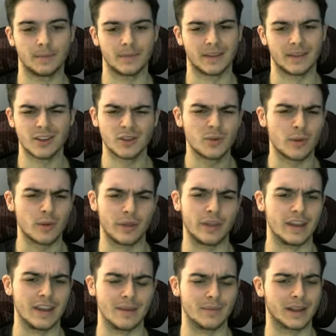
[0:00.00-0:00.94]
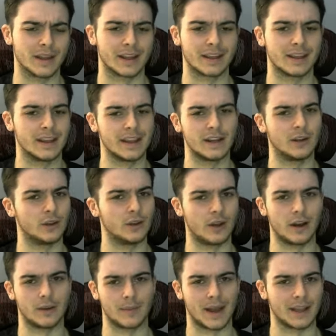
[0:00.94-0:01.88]
It's also a theme, like, in a
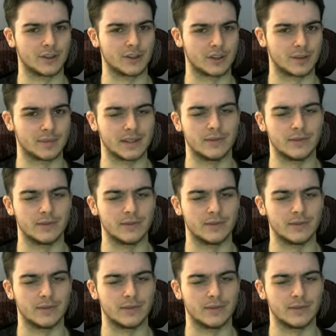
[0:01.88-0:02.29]
lot of matchups.